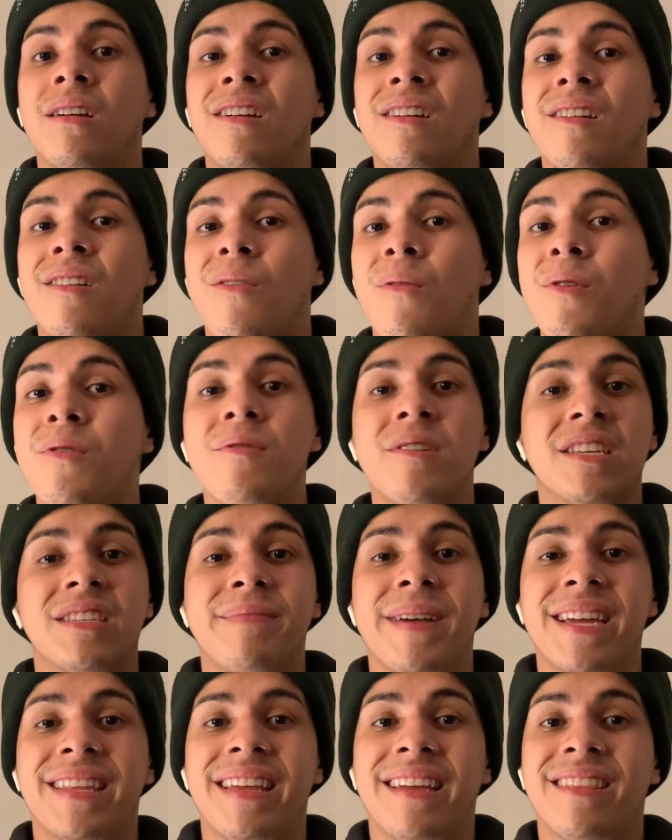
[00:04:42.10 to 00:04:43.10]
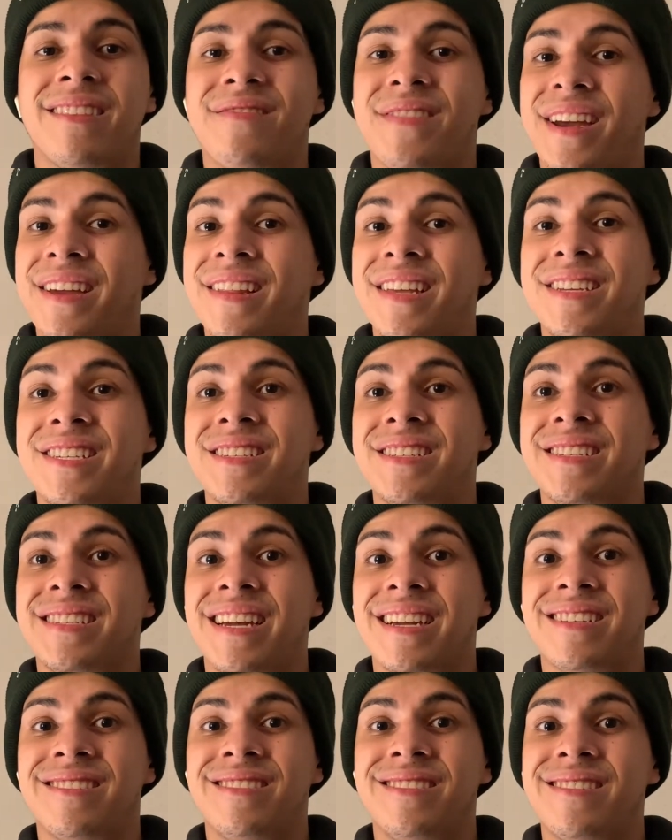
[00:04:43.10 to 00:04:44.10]
When you expect that, the violation is
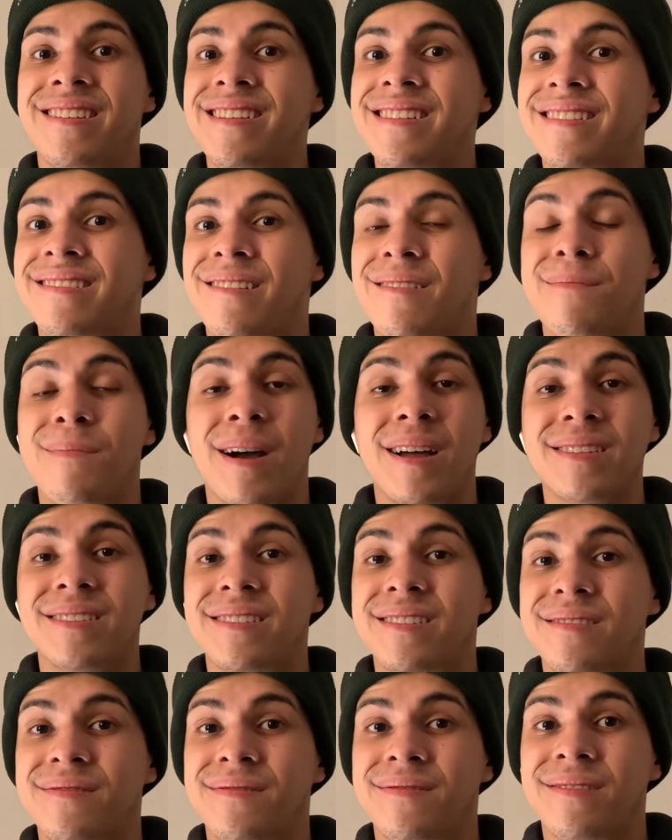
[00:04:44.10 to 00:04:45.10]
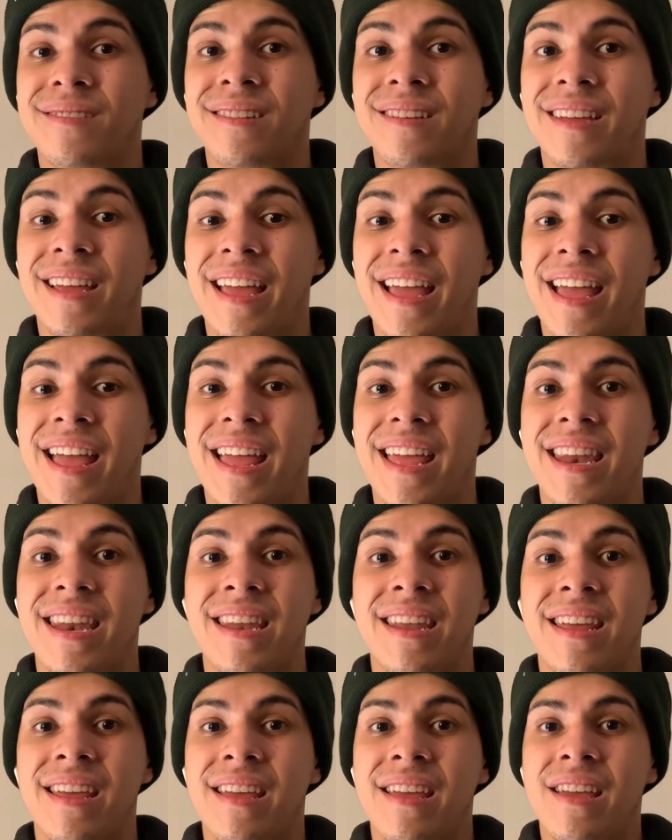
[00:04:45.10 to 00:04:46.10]
actually positive,
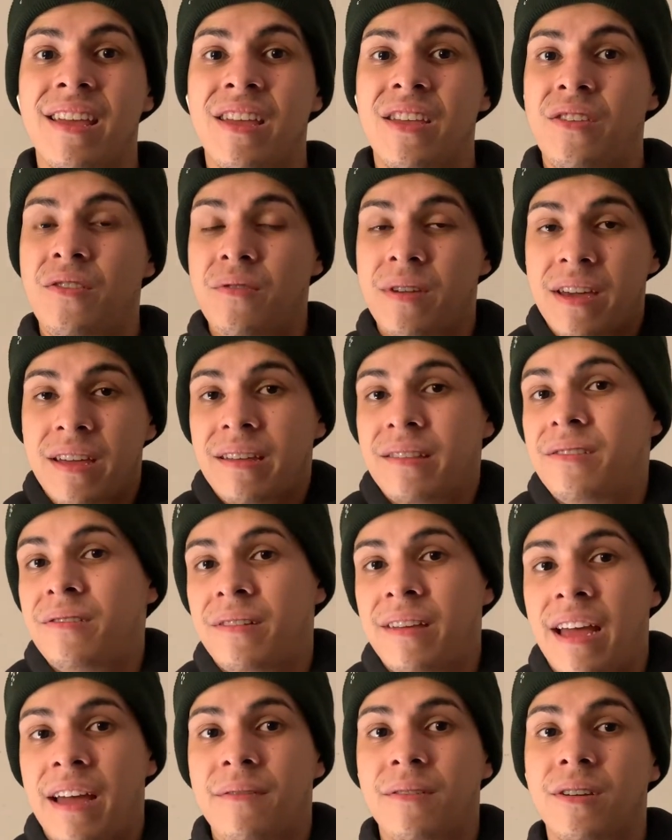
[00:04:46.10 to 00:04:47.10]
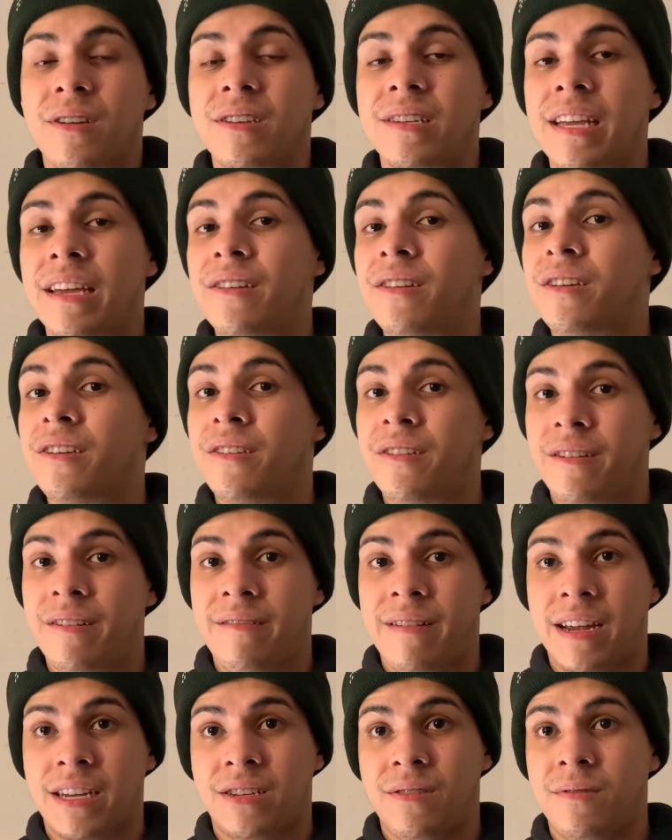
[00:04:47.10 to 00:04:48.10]
and you get to have a good day and a good
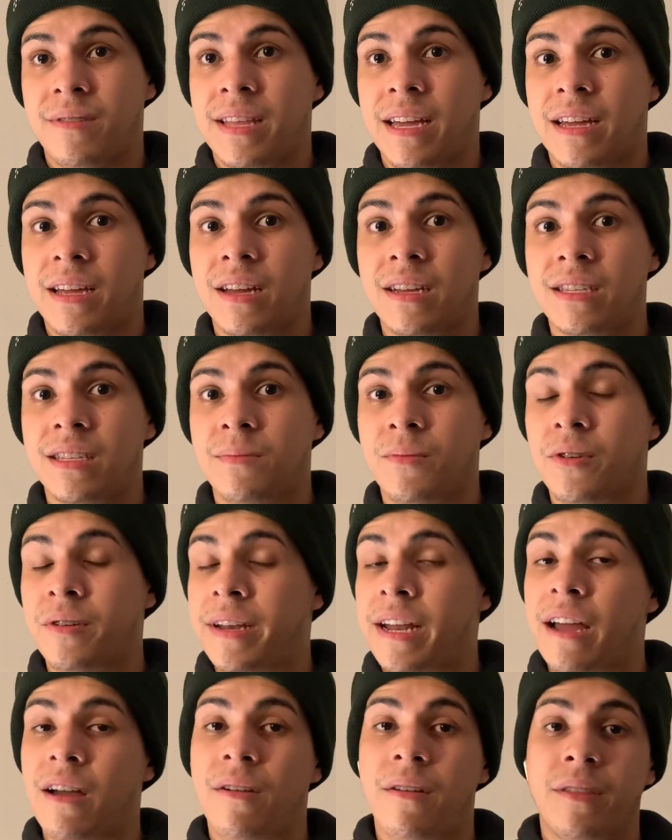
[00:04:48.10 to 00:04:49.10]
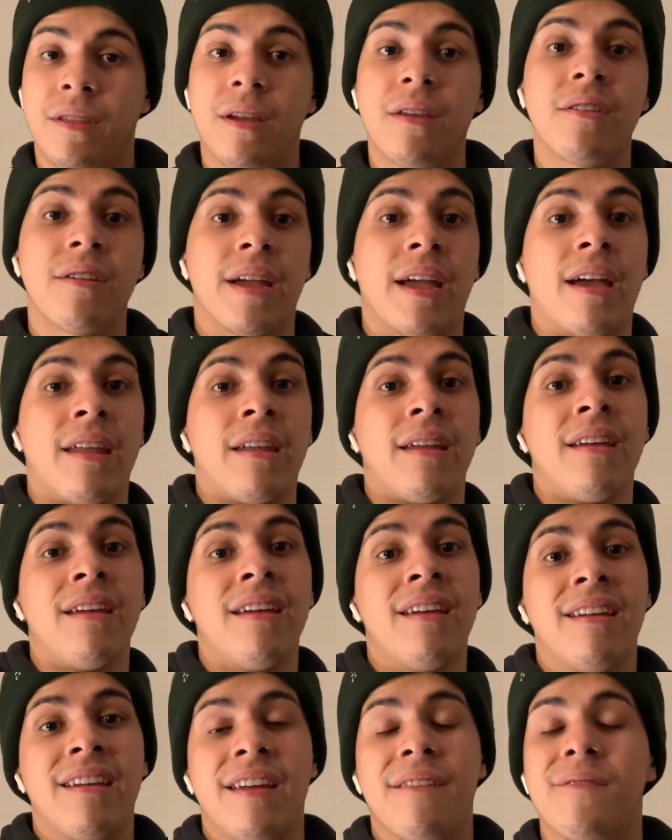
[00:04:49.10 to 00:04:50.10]
interaction with that customer. Now, on the other hand,
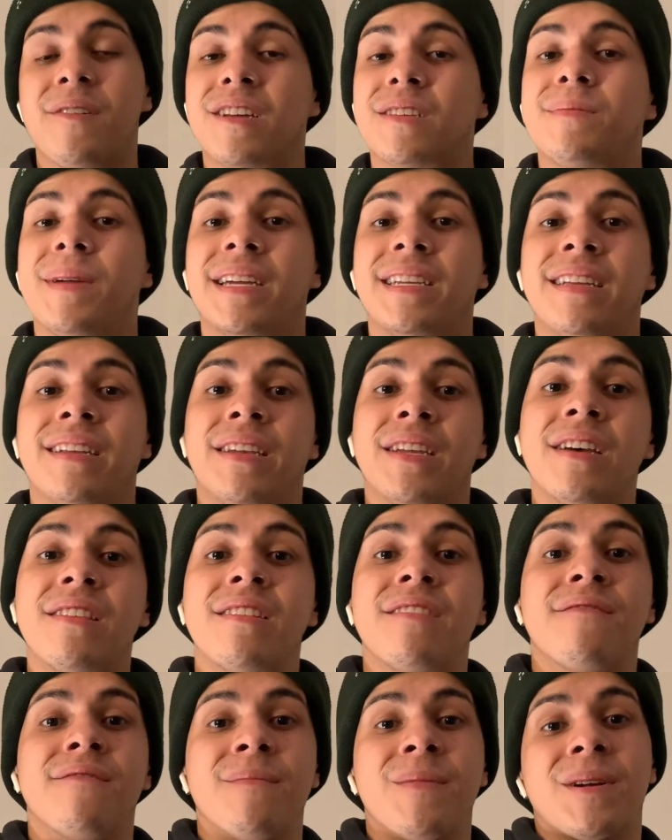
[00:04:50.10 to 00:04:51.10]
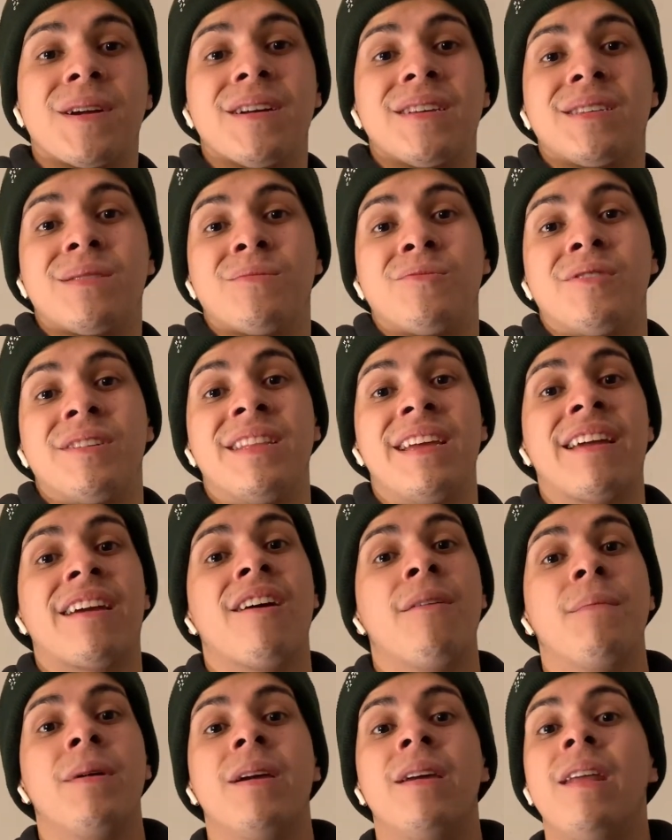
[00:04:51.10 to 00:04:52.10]
if you're expecting nothing from a customer and they
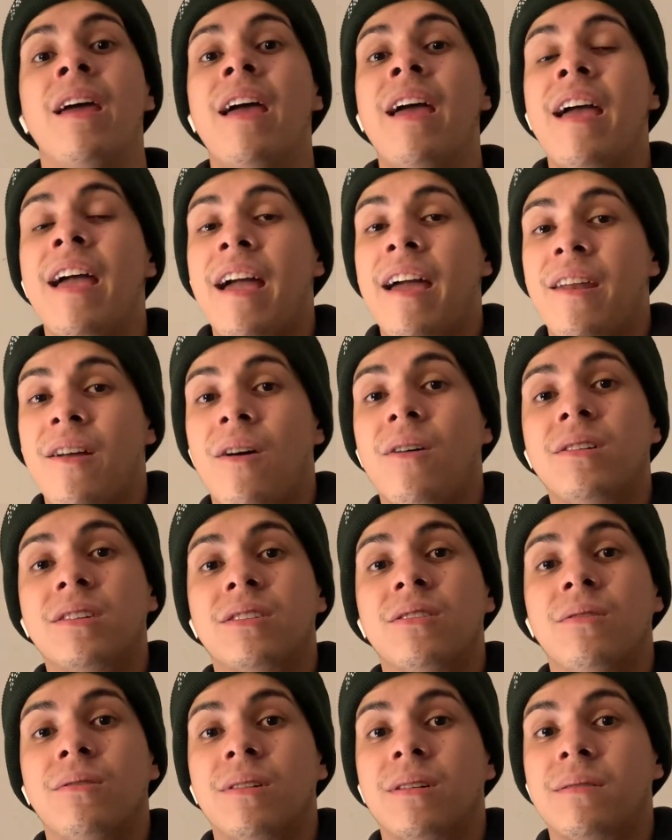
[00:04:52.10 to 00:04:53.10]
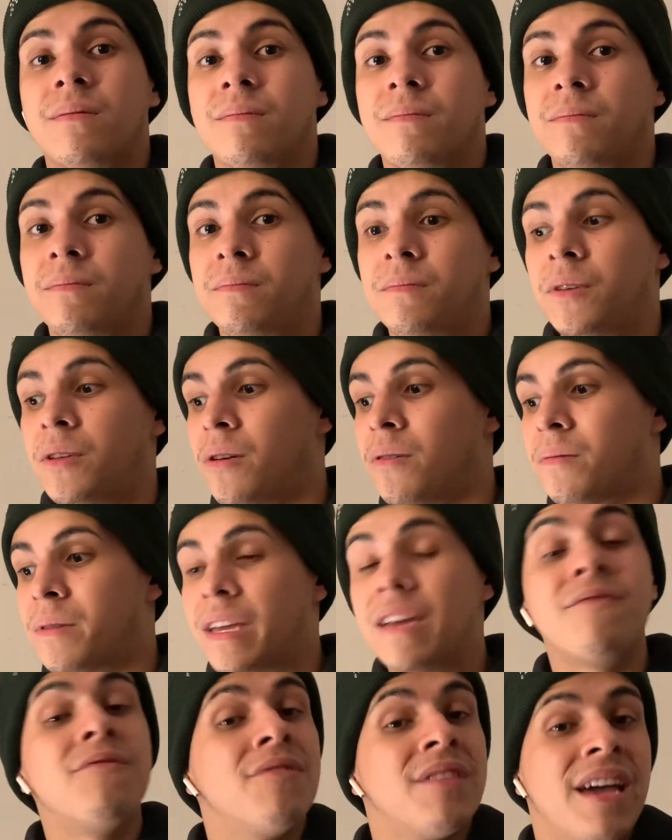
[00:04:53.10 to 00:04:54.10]
come in and also,
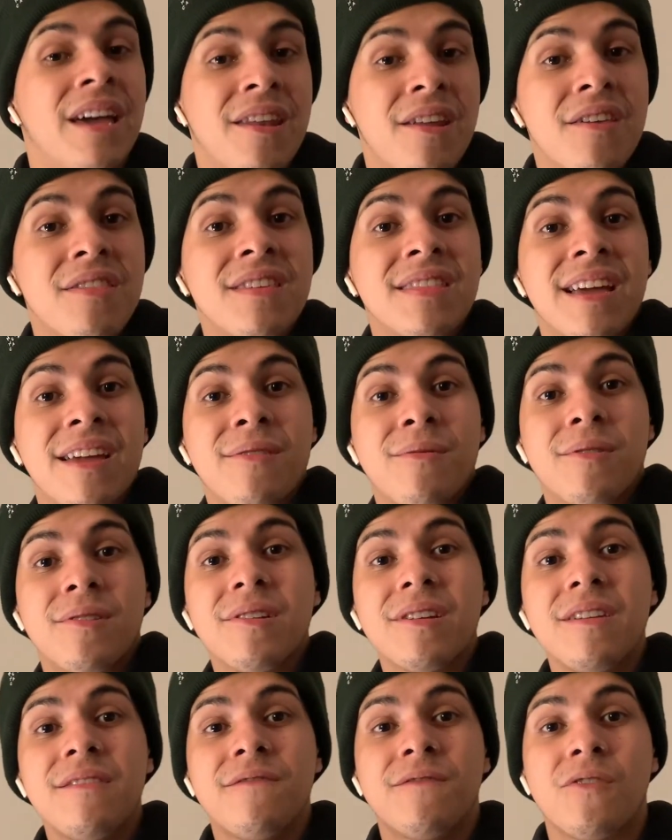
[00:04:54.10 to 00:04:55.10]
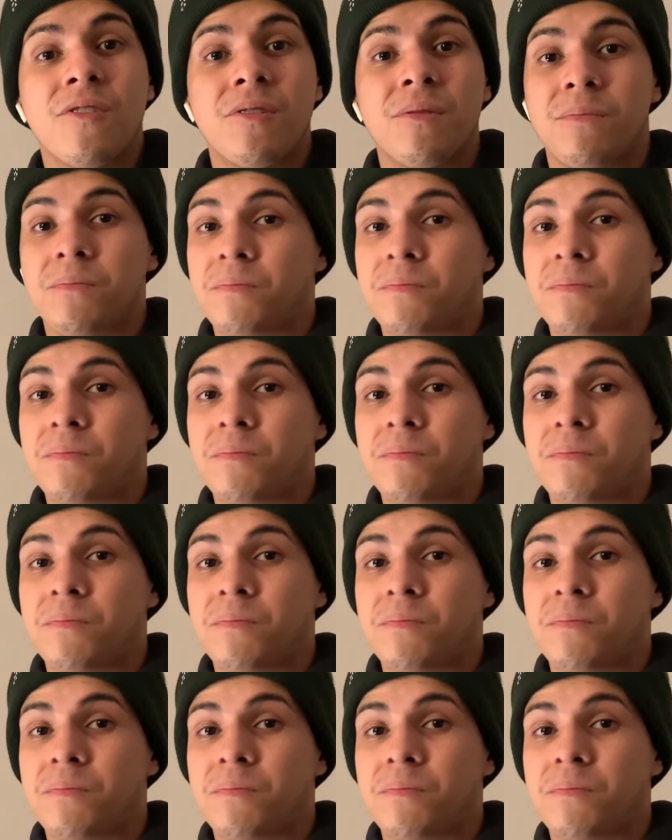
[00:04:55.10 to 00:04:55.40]
give you that nothing that you were looking for,